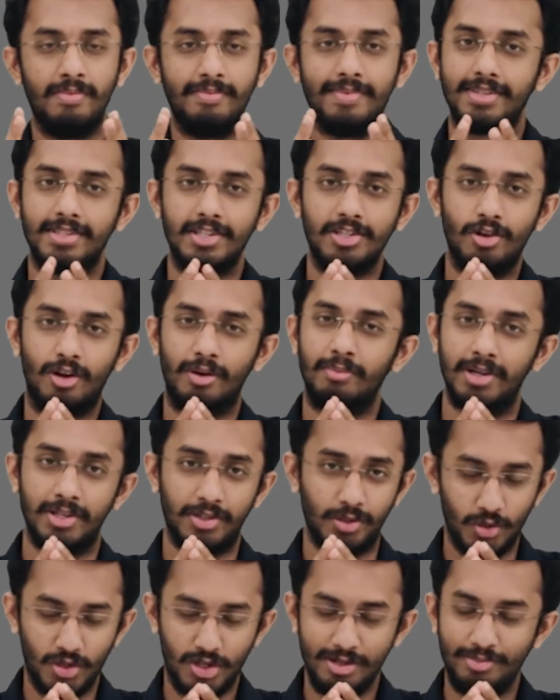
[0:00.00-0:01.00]
a message on my
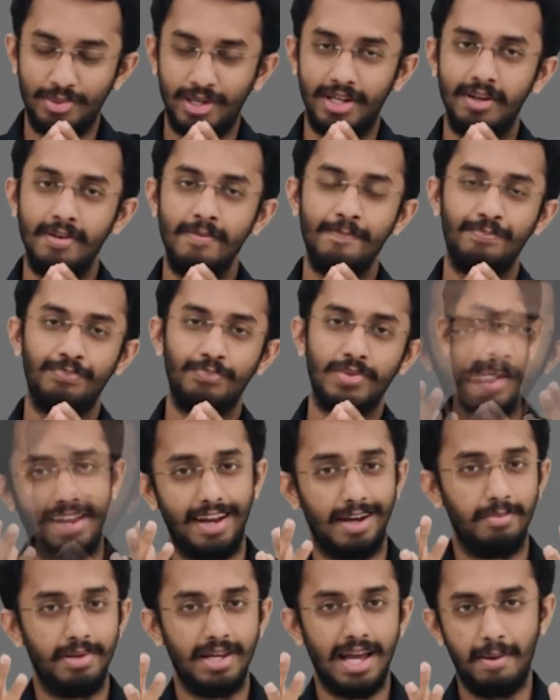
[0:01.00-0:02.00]
social media and
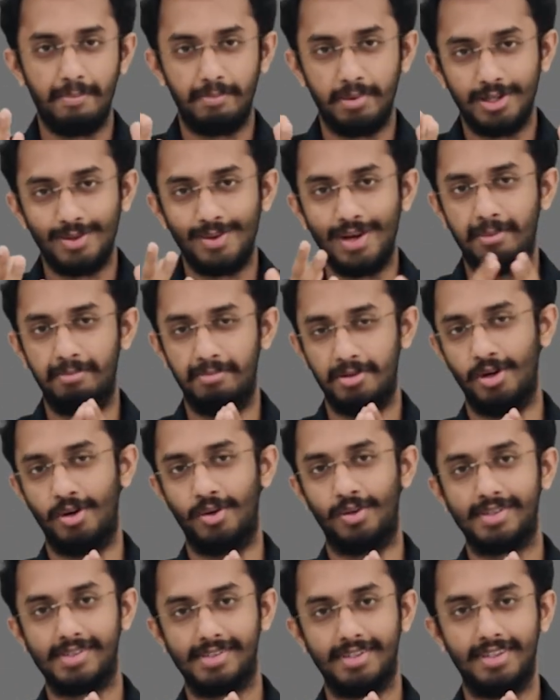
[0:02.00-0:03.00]
I'll be happy to help you
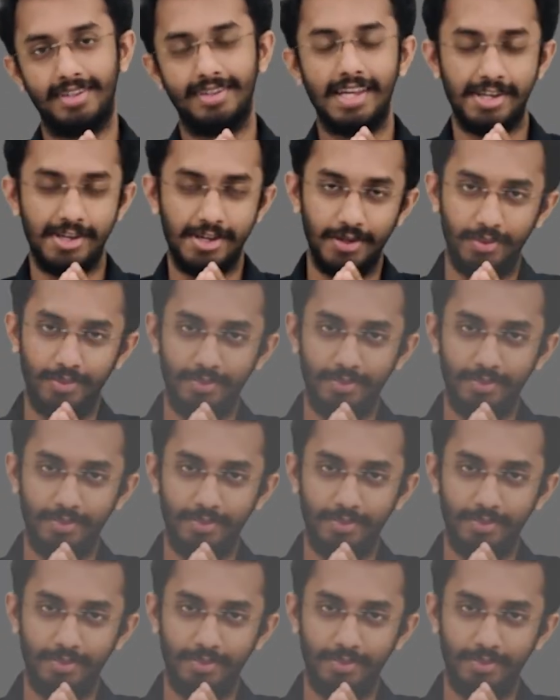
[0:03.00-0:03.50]
out. Thank